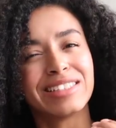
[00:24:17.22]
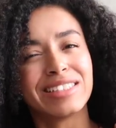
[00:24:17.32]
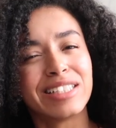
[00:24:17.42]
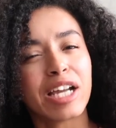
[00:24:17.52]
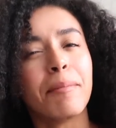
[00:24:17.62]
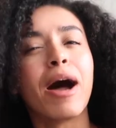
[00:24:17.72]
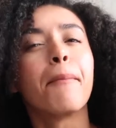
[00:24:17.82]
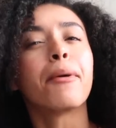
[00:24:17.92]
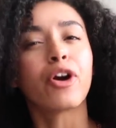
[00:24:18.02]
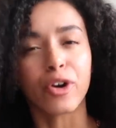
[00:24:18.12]
didn't come
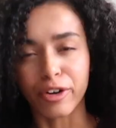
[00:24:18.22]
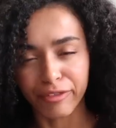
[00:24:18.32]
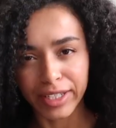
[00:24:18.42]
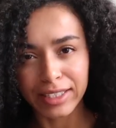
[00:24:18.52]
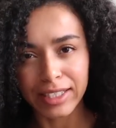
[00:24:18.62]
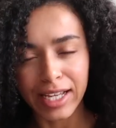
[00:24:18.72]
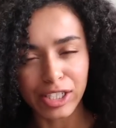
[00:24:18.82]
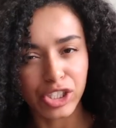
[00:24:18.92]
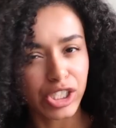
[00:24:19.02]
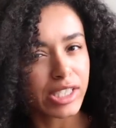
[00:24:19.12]
out perfectly
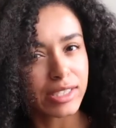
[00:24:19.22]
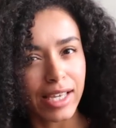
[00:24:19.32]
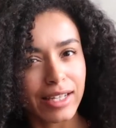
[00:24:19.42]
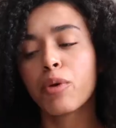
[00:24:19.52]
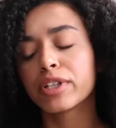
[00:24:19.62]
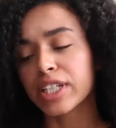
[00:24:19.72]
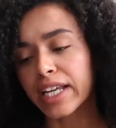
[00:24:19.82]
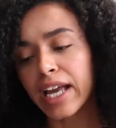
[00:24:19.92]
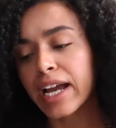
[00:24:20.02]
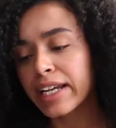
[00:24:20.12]
as she said, which
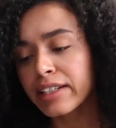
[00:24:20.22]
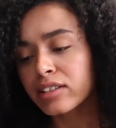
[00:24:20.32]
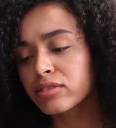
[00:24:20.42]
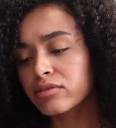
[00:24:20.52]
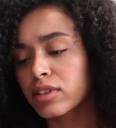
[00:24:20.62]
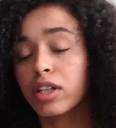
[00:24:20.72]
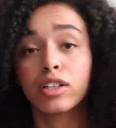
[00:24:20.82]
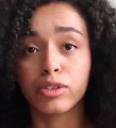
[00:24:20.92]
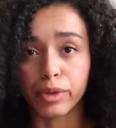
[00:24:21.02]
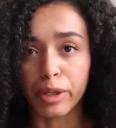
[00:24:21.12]
I kind of
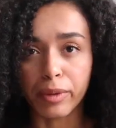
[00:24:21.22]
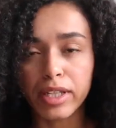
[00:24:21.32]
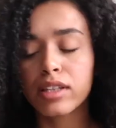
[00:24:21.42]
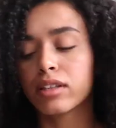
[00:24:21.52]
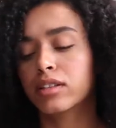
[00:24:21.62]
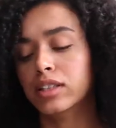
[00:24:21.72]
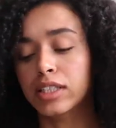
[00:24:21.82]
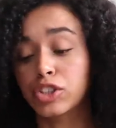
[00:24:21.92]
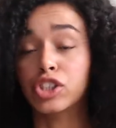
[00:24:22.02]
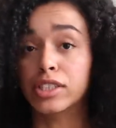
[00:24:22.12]
agree with
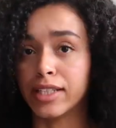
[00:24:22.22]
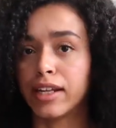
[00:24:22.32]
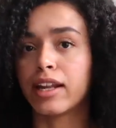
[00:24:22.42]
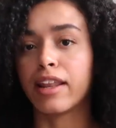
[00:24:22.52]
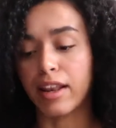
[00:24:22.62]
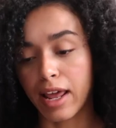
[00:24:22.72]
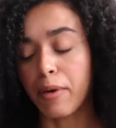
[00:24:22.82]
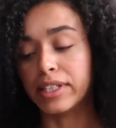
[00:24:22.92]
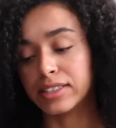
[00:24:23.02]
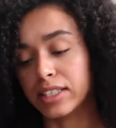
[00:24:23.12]
since she said it, and
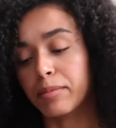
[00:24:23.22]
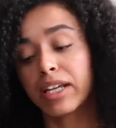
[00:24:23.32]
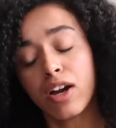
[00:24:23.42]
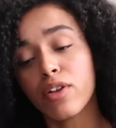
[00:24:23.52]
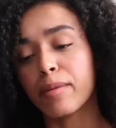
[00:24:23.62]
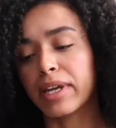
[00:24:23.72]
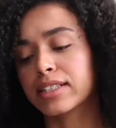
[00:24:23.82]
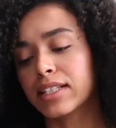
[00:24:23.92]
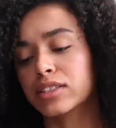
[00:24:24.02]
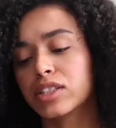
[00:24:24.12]
now I see, I'm like, oh, that
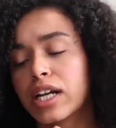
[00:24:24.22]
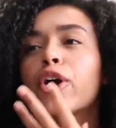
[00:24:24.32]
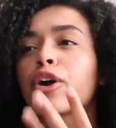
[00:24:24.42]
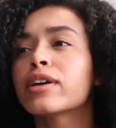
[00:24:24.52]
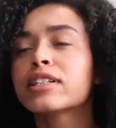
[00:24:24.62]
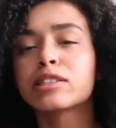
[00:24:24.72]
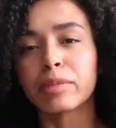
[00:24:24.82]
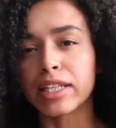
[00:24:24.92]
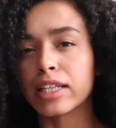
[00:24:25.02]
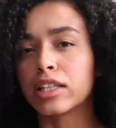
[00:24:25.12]
makes sense. Her
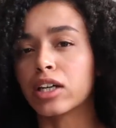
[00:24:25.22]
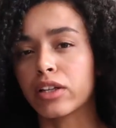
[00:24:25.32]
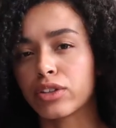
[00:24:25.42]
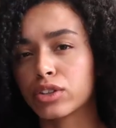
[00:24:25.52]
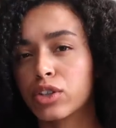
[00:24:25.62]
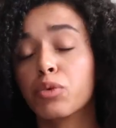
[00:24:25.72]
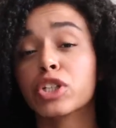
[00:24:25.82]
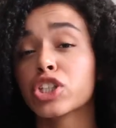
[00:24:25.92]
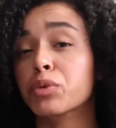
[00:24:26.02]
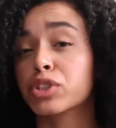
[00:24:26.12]
explaining in the author's note
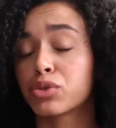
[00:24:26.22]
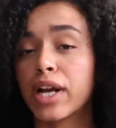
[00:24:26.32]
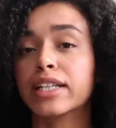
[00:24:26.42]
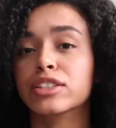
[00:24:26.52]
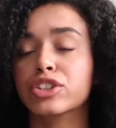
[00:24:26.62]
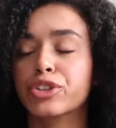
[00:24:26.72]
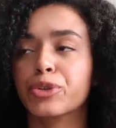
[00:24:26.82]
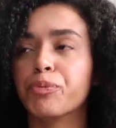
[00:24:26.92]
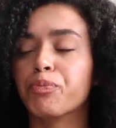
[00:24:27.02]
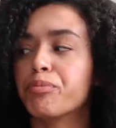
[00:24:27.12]
what she was trying to
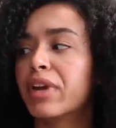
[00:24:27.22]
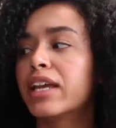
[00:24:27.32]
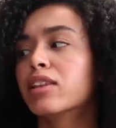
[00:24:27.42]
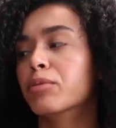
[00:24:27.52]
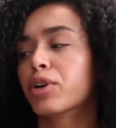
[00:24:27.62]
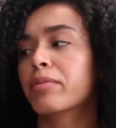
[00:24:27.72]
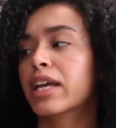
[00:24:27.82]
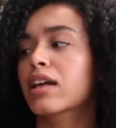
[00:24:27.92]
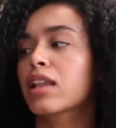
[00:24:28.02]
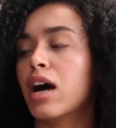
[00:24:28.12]
do made the book
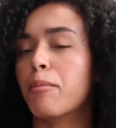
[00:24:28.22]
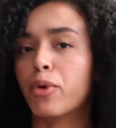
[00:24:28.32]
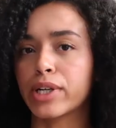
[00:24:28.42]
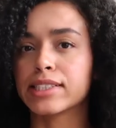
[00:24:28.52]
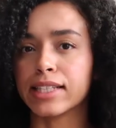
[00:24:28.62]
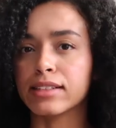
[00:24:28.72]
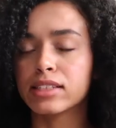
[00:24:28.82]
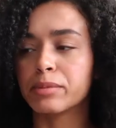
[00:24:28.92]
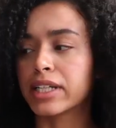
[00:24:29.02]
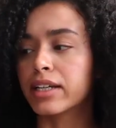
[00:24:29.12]
make a lot more
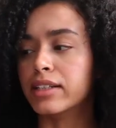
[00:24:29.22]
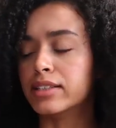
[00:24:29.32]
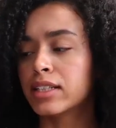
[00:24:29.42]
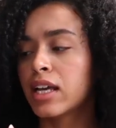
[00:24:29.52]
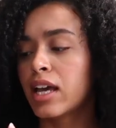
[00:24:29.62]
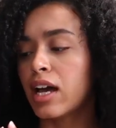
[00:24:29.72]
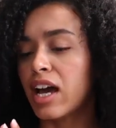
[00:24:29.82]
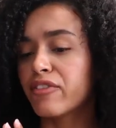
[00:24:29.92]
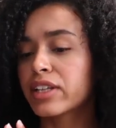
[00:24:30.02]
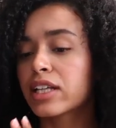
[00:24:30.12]
sense, because
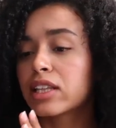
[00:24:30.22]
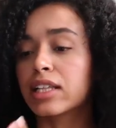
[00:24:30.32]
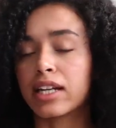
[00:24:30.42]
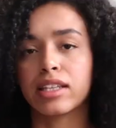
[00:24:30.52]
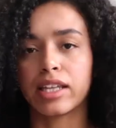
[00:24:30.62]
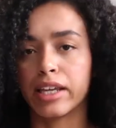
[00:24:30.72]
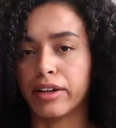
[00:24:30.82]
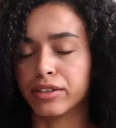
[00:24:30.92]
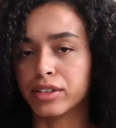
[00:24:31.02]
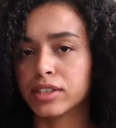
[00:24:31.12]
I feel like a lot of the
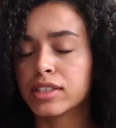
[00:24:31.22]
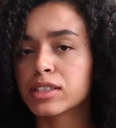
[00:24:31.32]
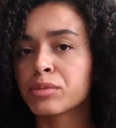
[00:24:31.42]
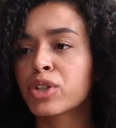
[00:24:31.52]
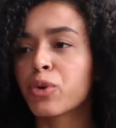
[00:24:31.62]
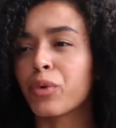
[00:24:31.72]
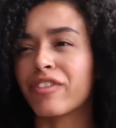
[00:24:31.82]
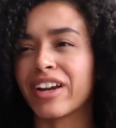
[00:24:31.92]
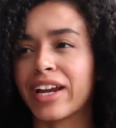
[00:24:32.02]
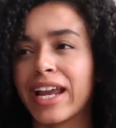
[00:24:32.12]
characters in this book were
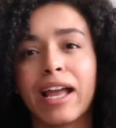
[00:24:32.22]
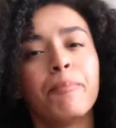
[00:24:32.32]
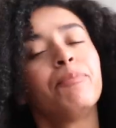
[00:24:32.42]
very